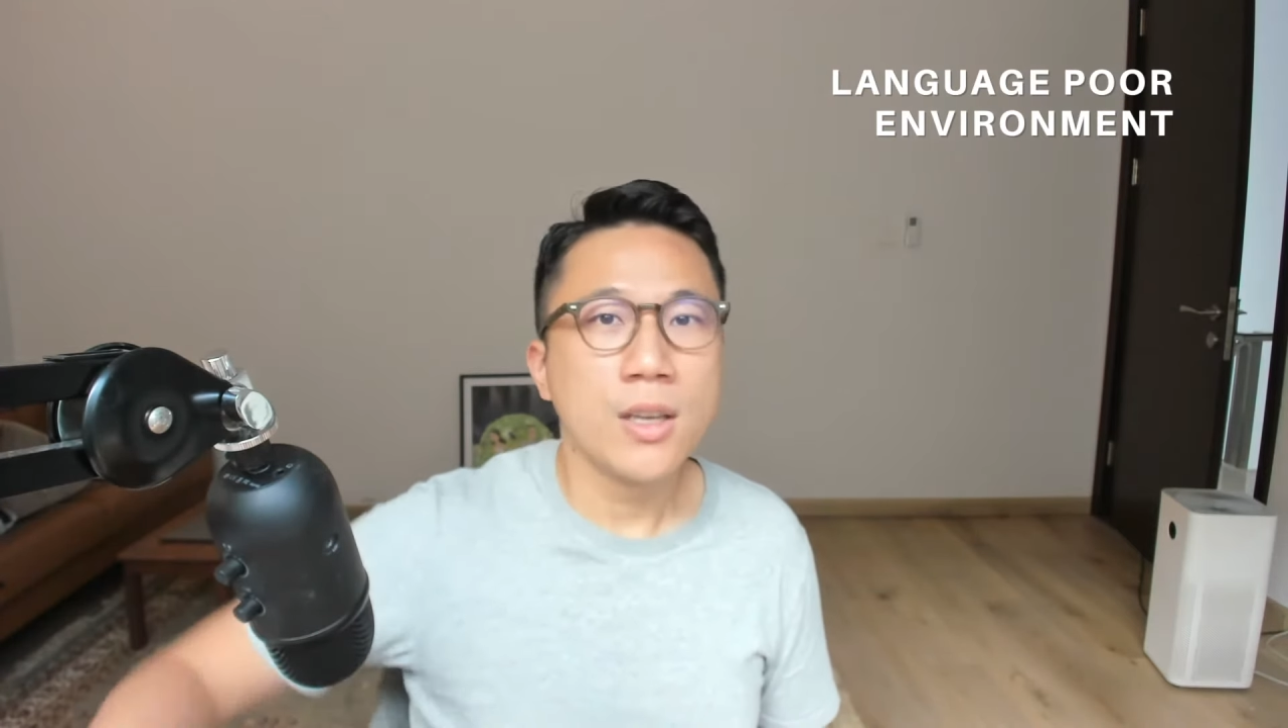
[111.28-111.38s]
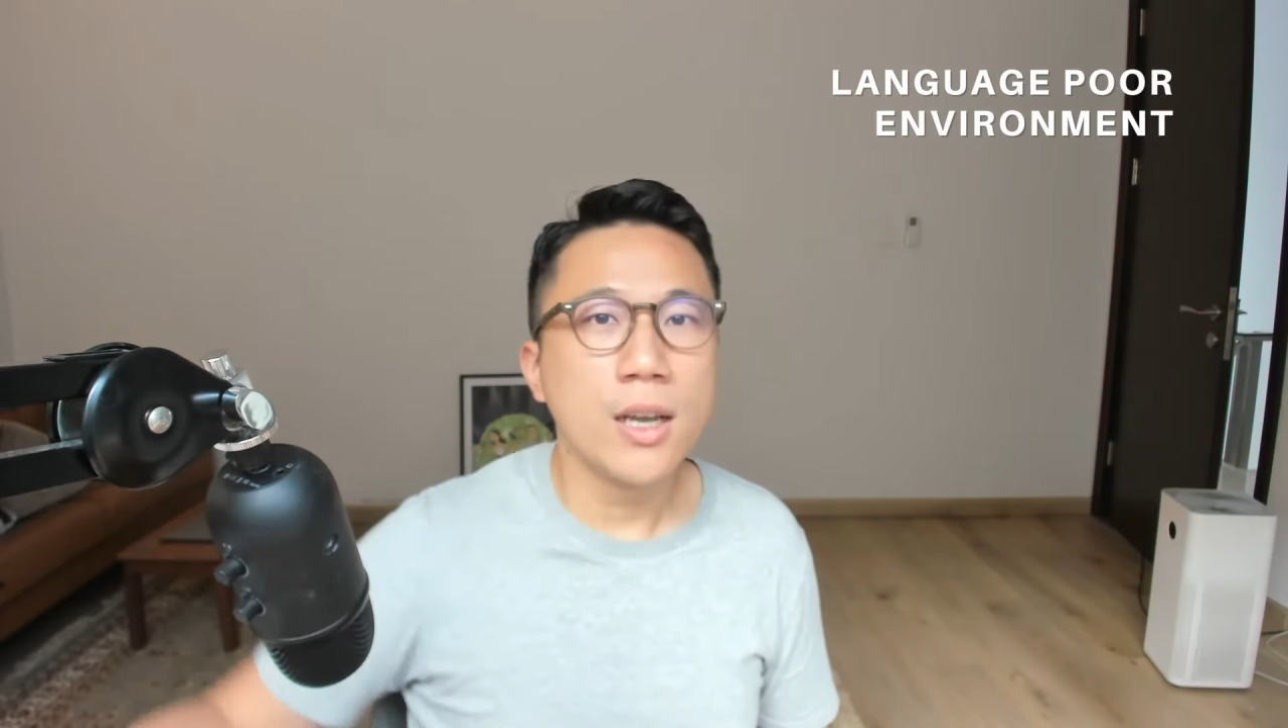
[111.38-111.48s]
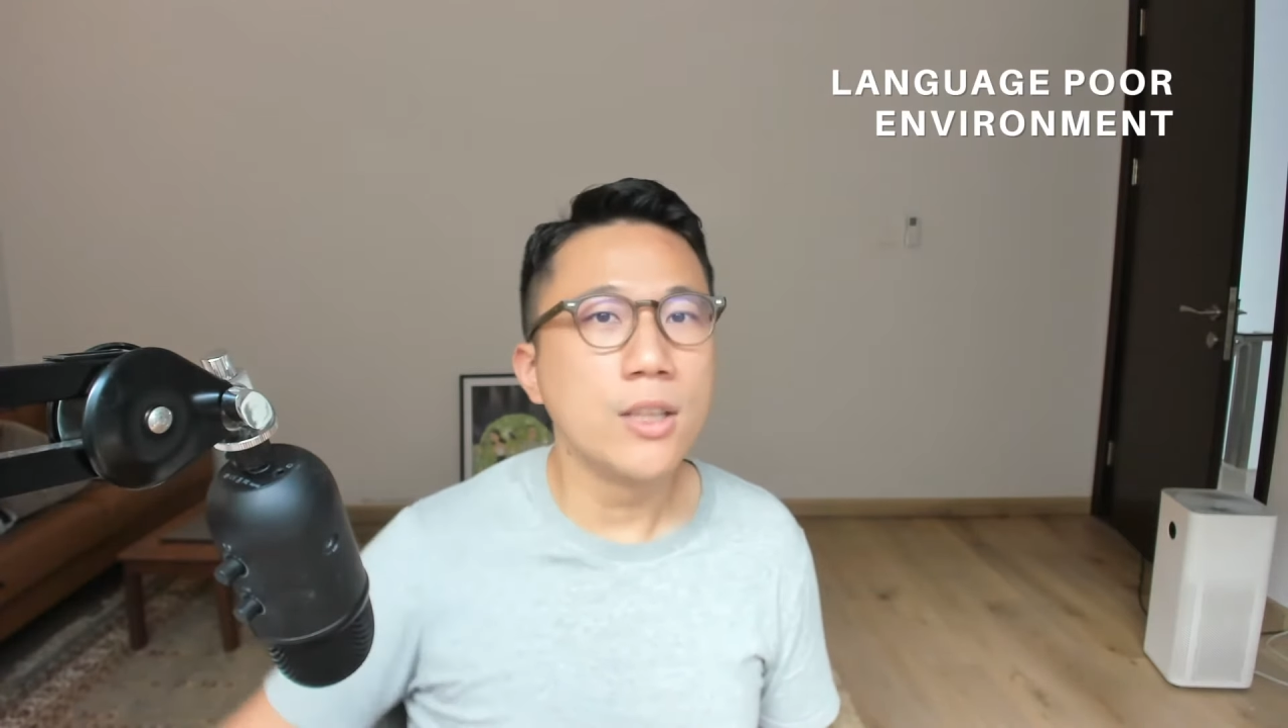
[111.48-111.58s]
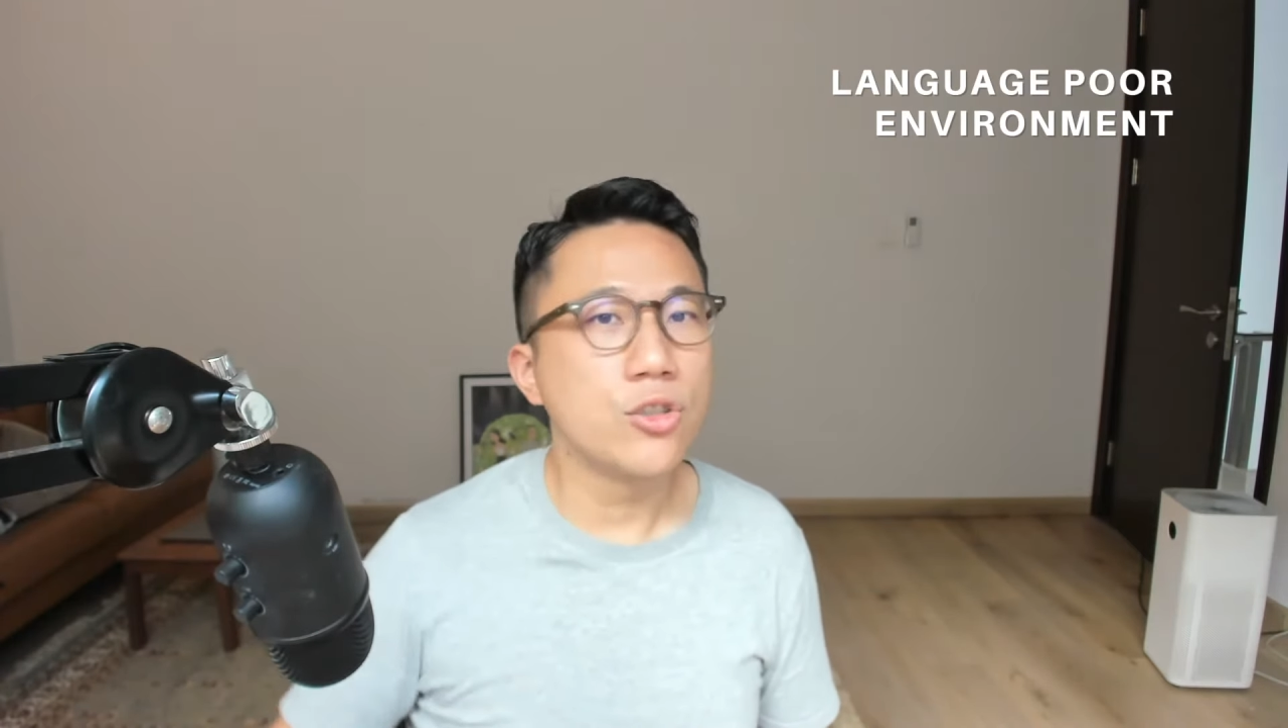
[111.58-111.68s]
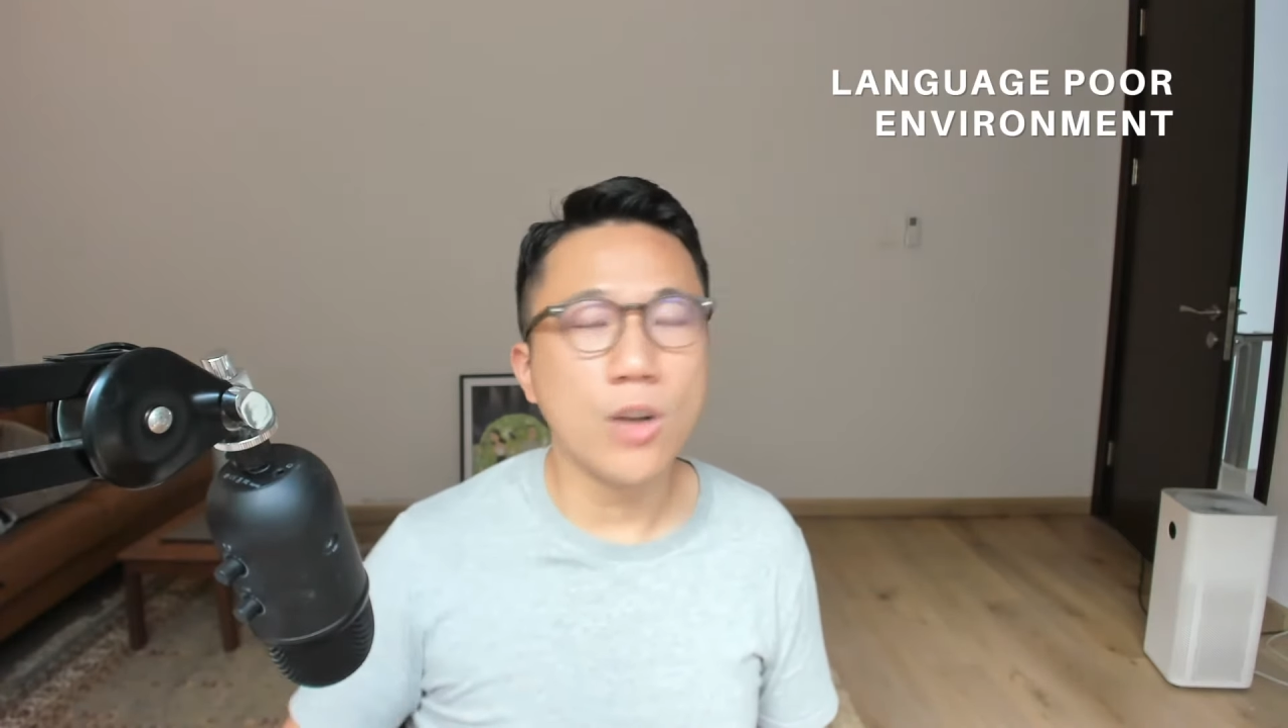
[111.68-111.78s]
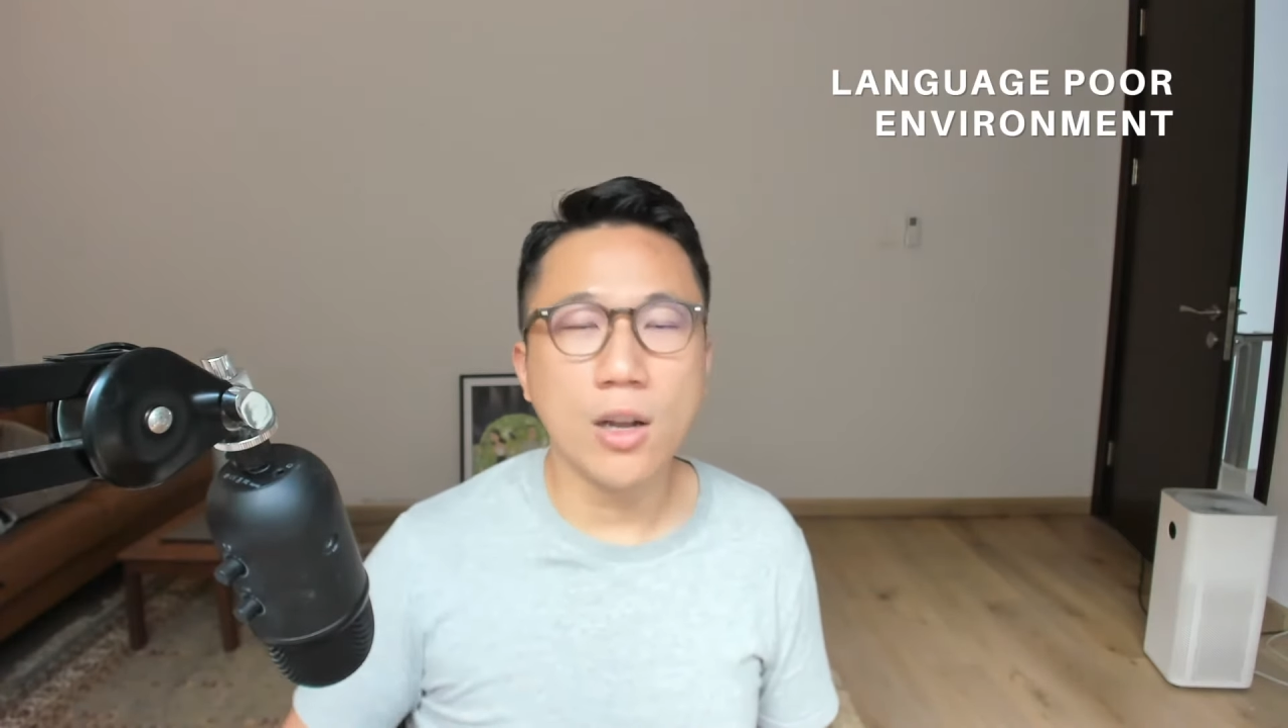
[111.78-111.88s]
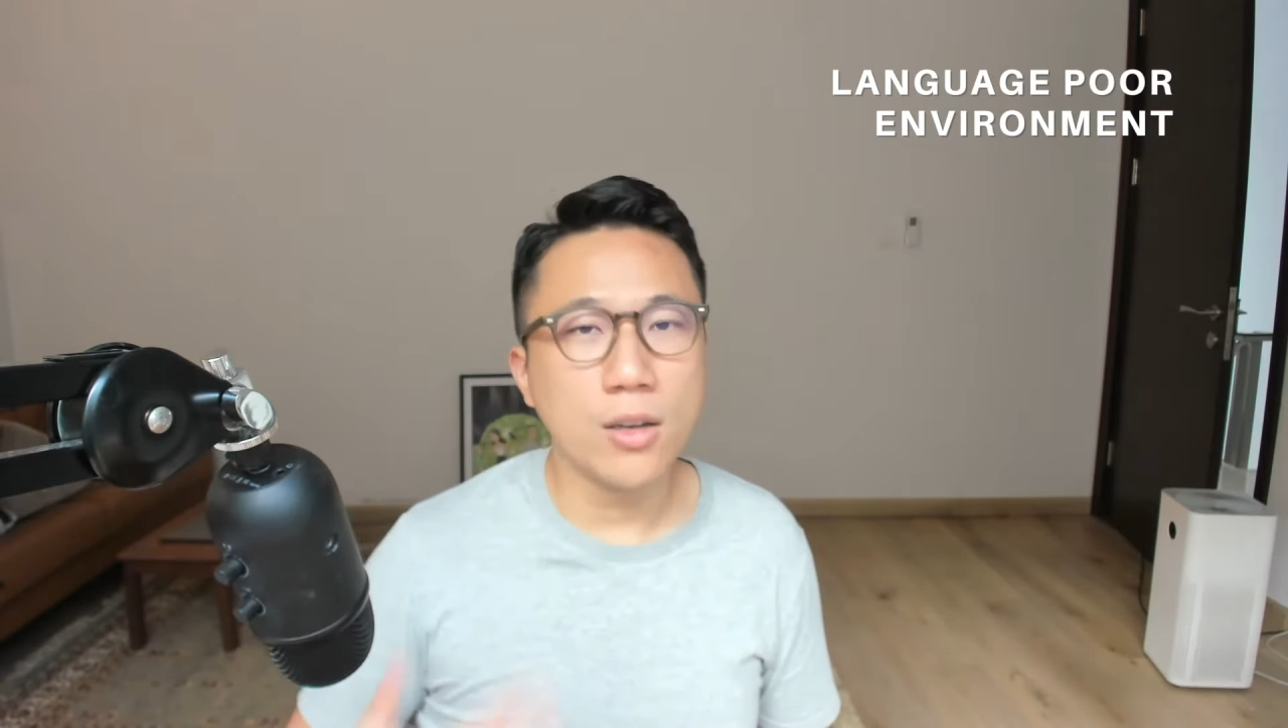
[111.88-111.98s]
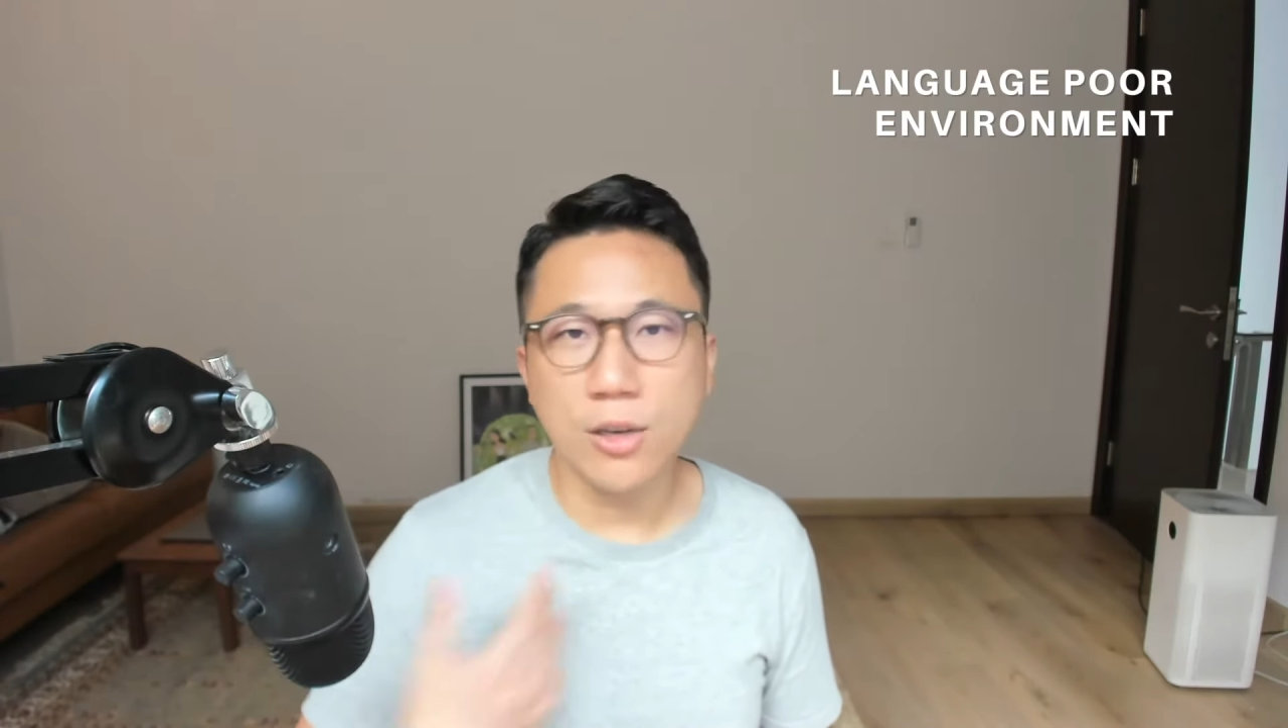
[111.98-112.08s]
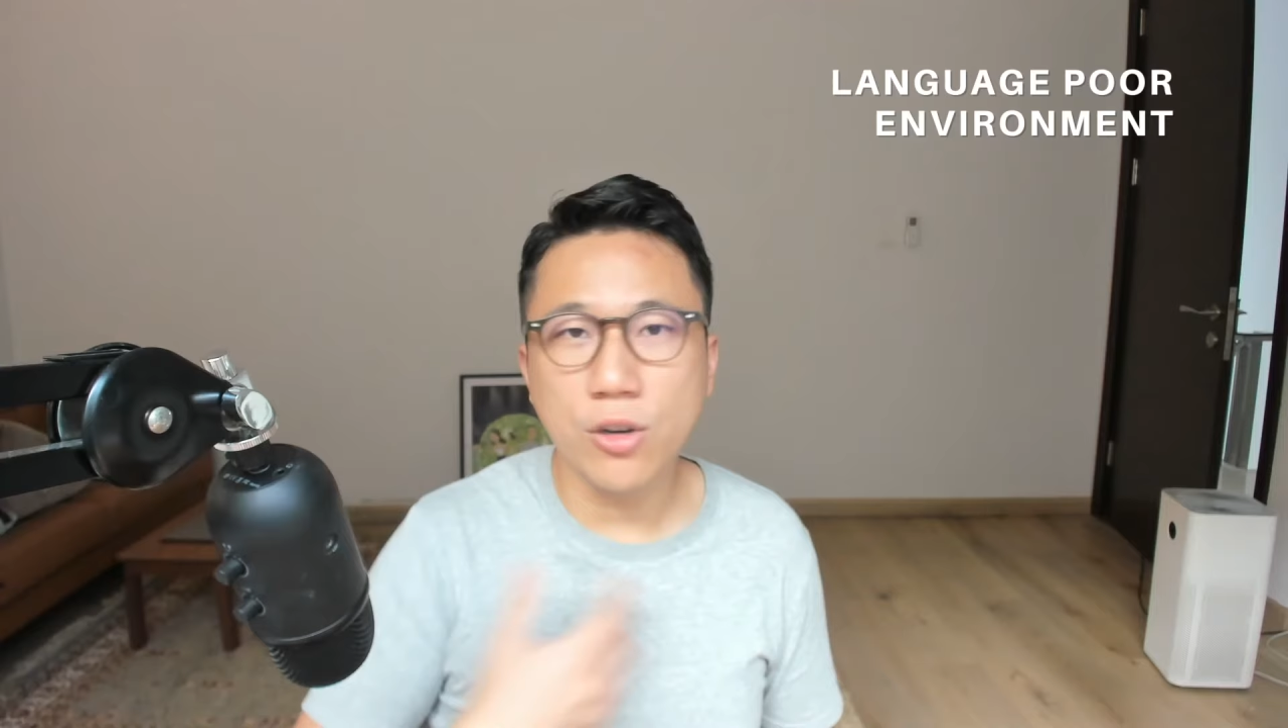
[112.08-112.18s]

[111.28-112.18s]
It's not like